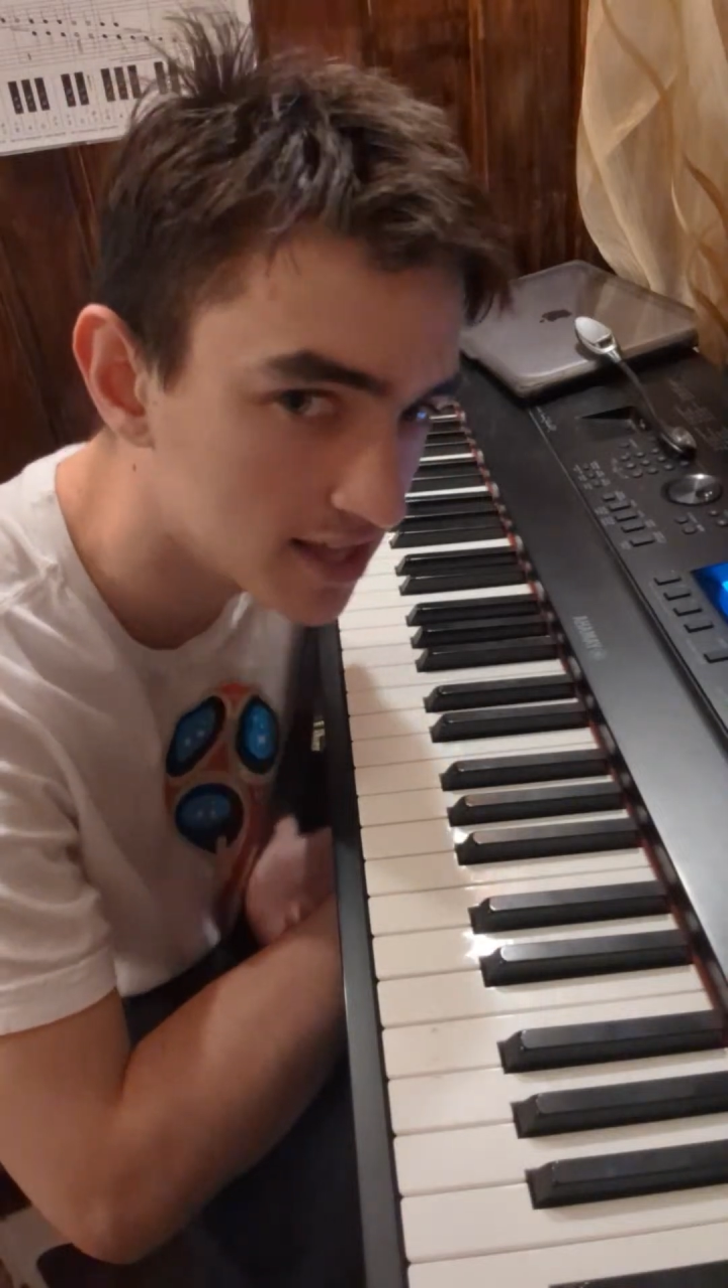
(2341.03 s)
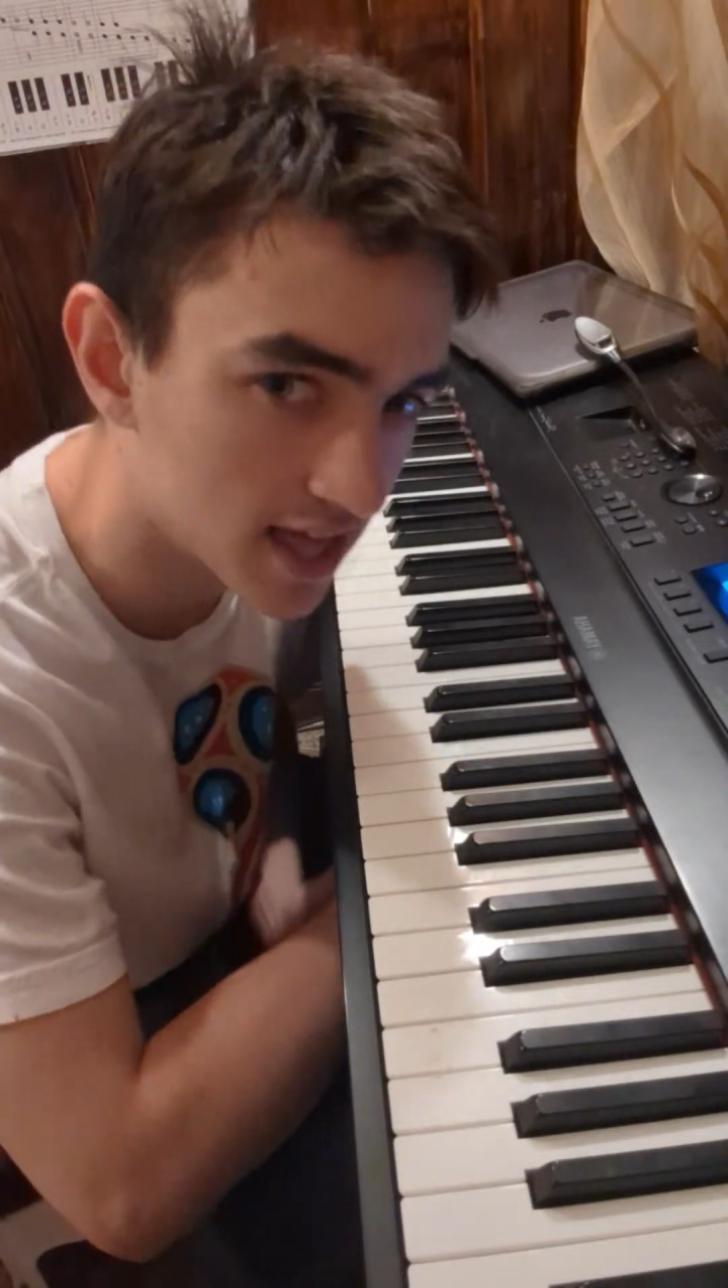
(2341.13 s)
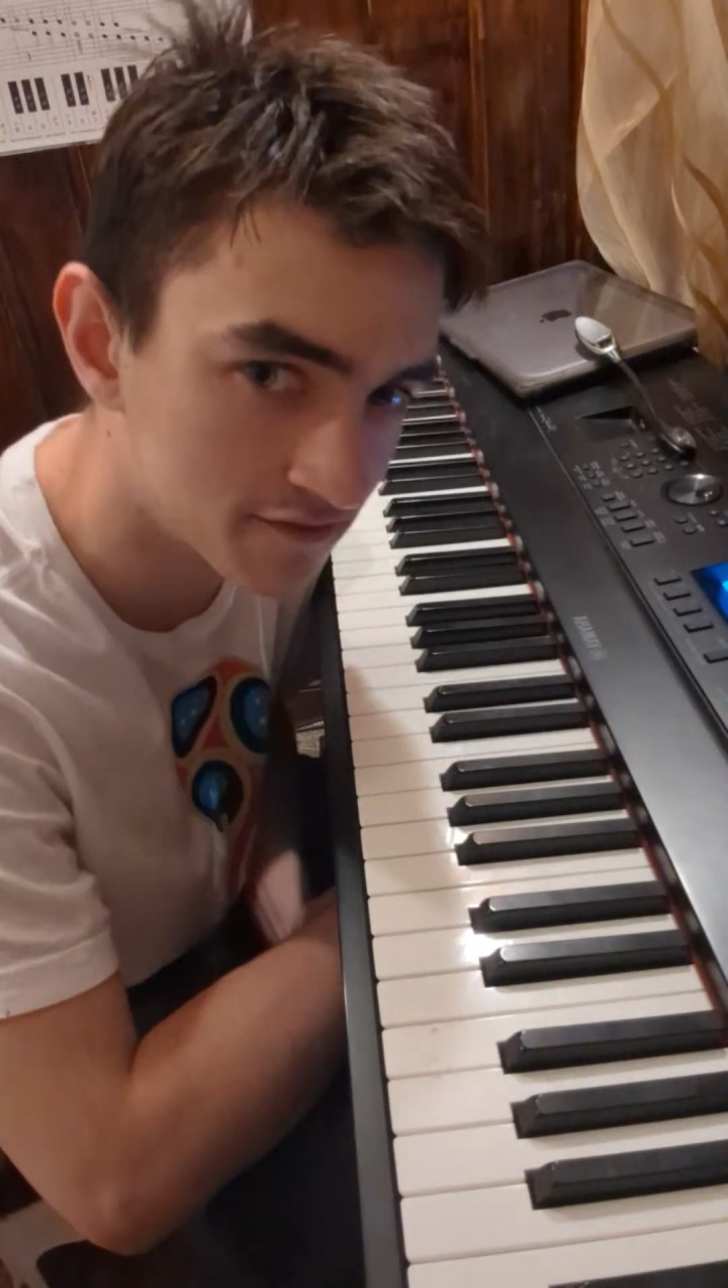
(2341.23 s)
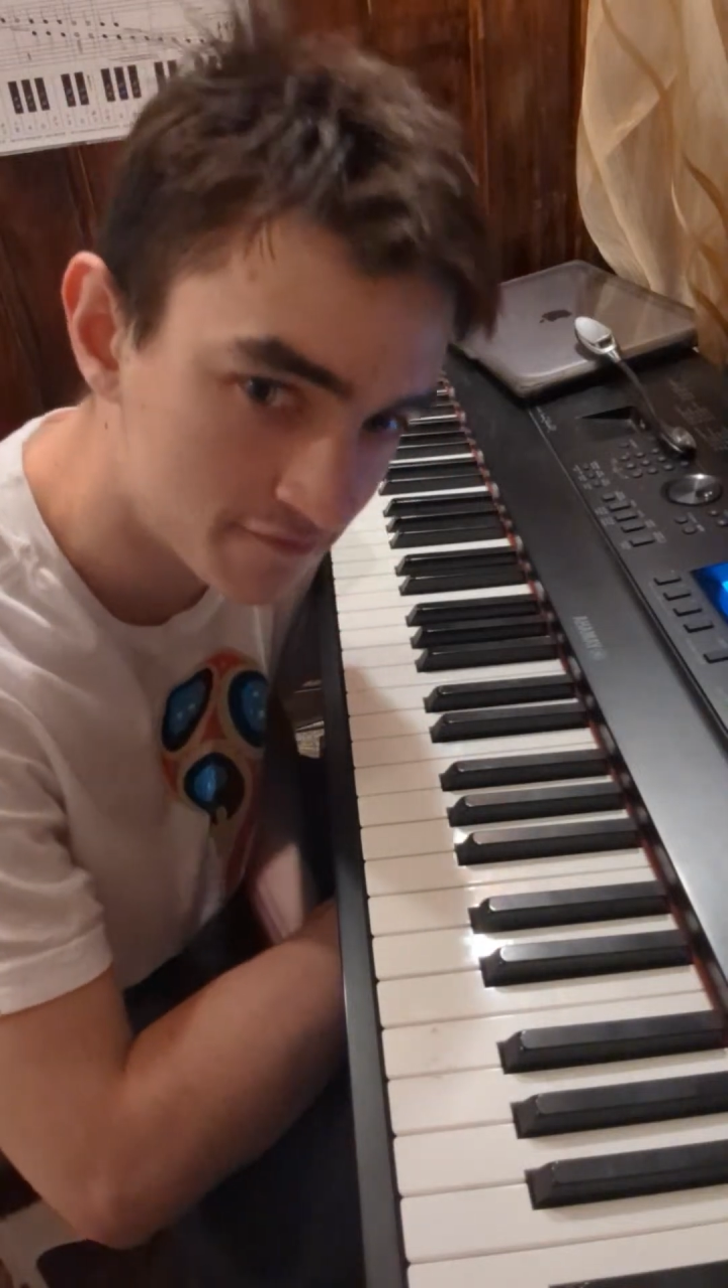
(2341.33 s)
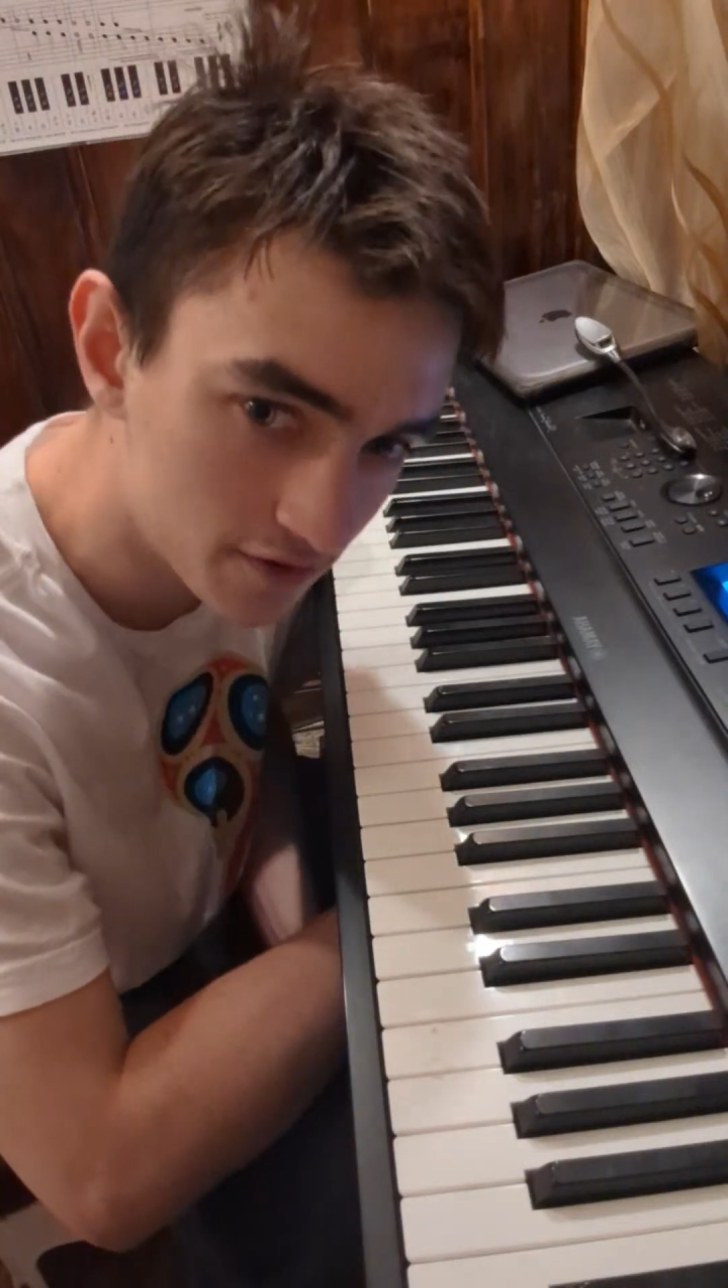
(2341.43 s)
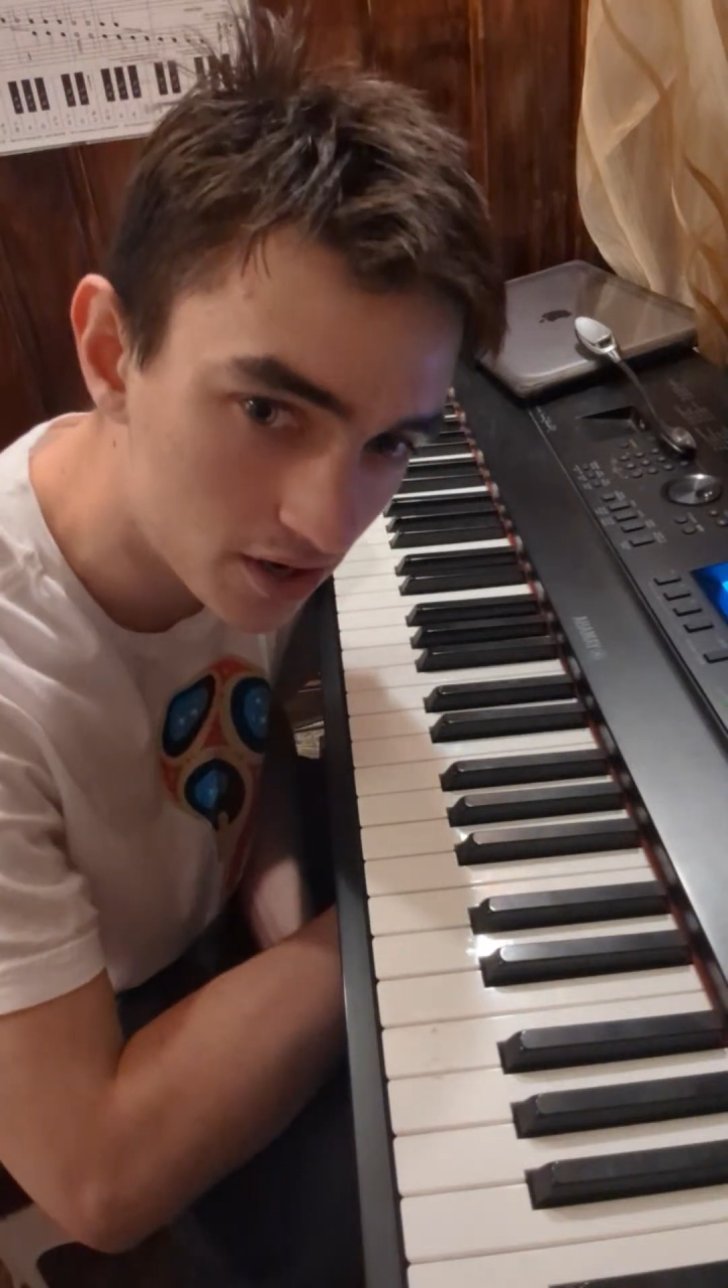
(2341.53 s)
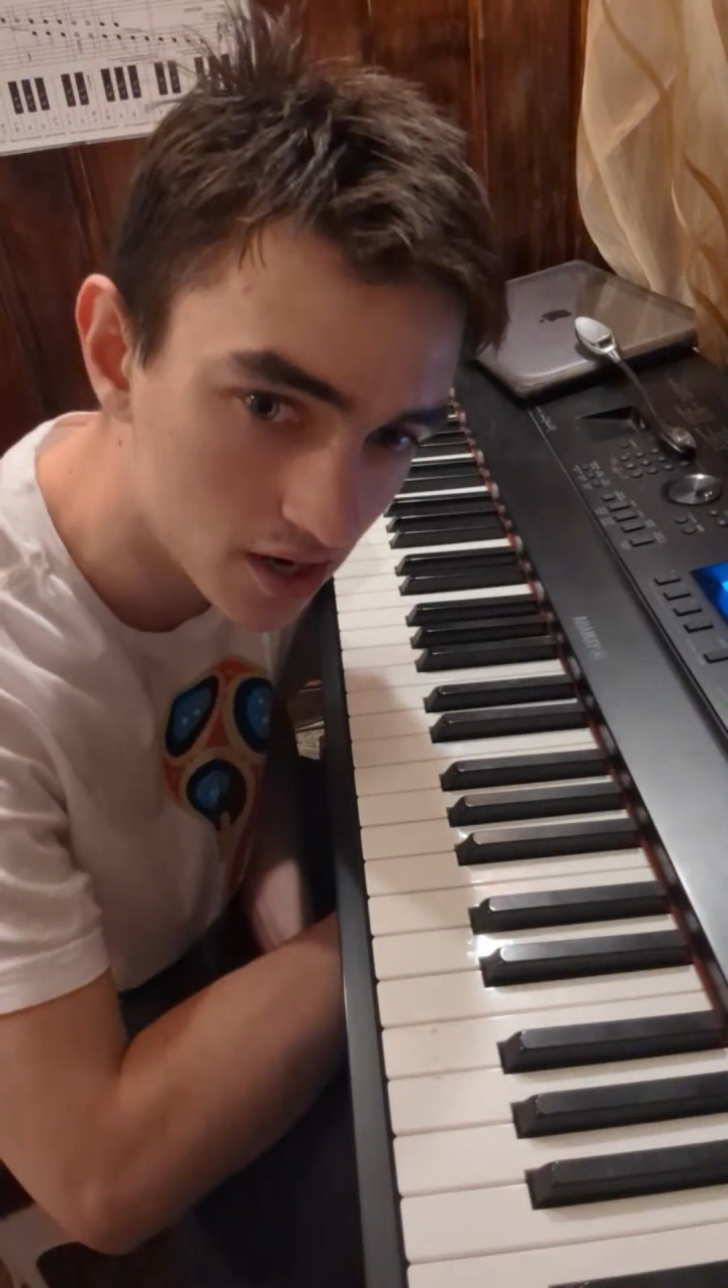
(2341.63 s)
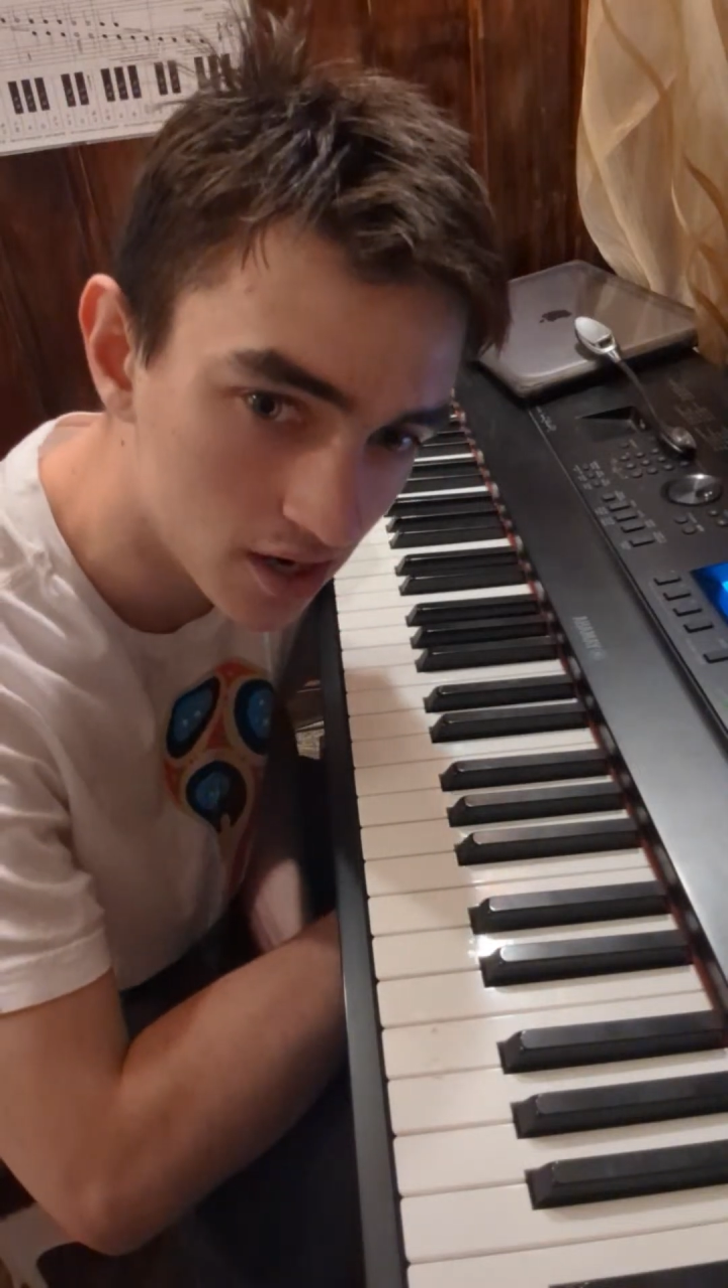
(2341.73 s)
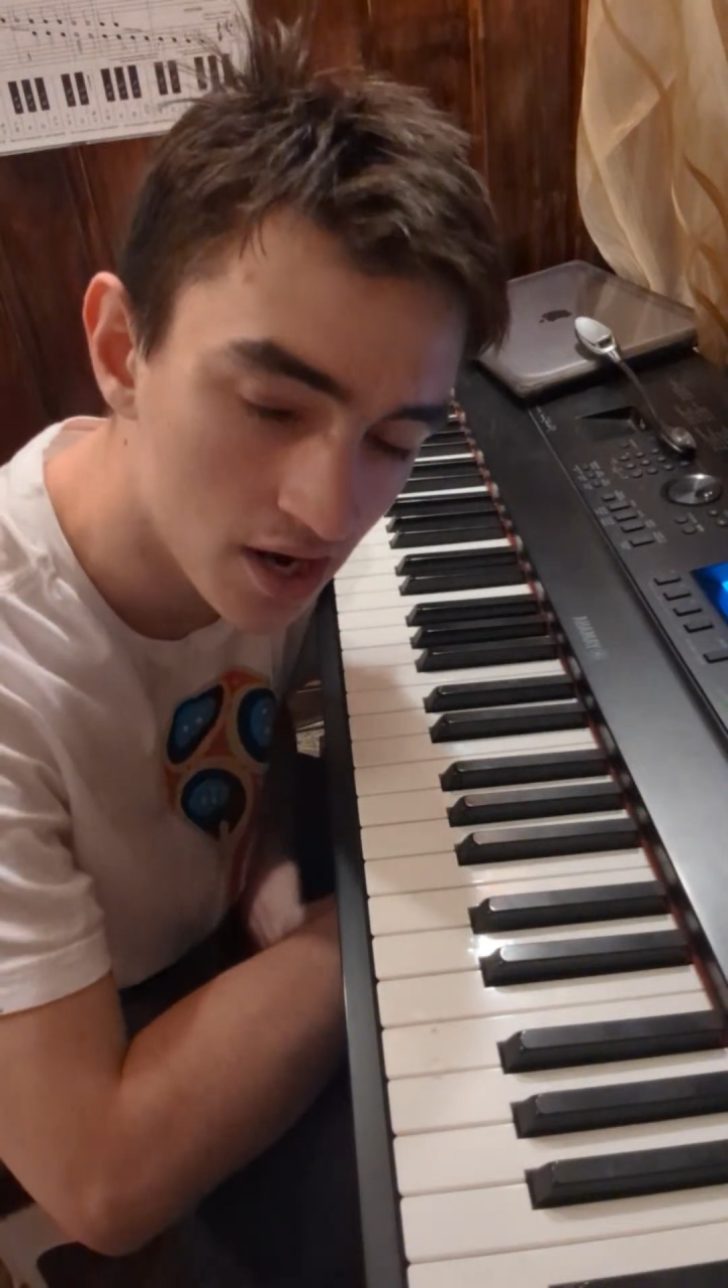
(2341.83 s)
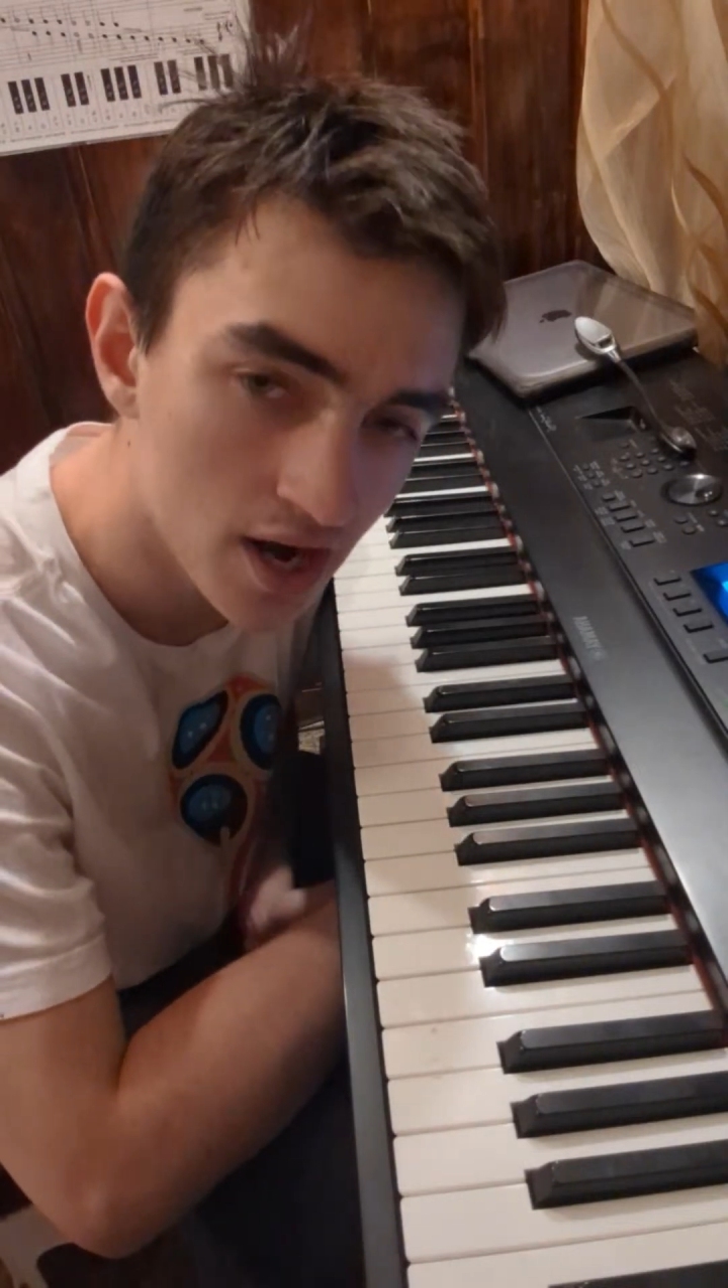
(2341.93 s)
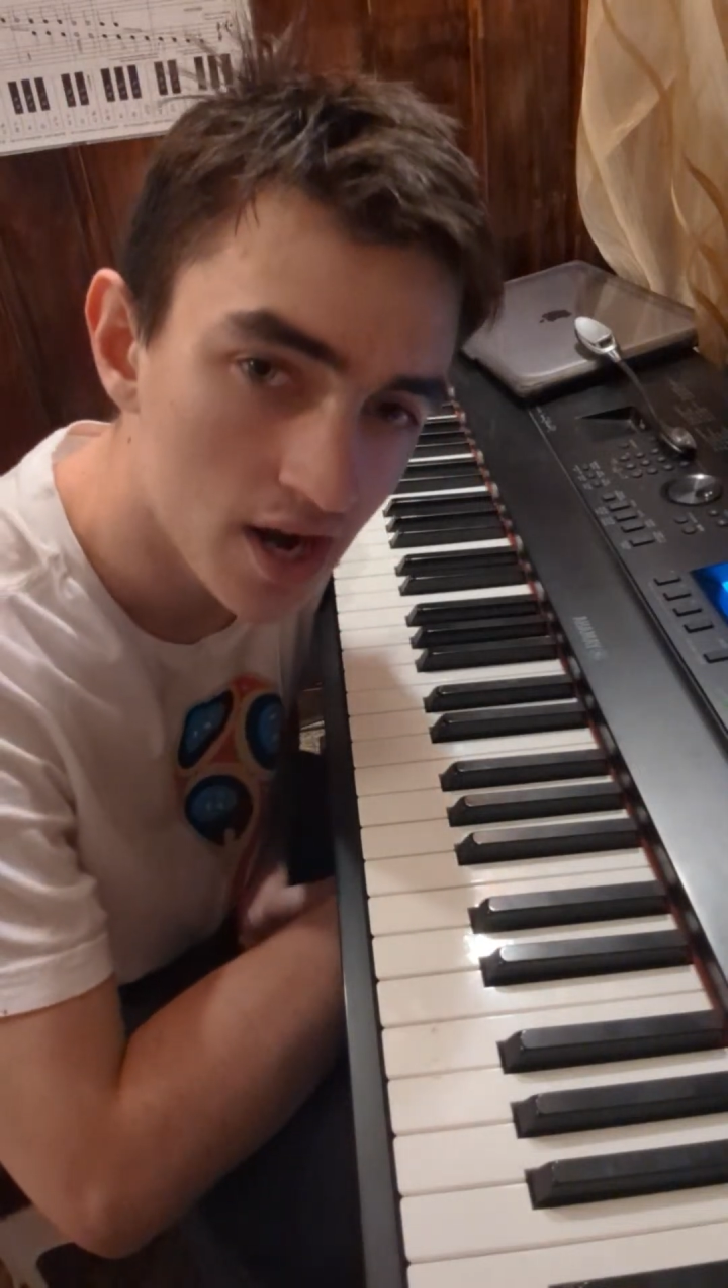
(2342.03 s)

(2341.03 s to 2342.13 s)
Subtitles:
that far.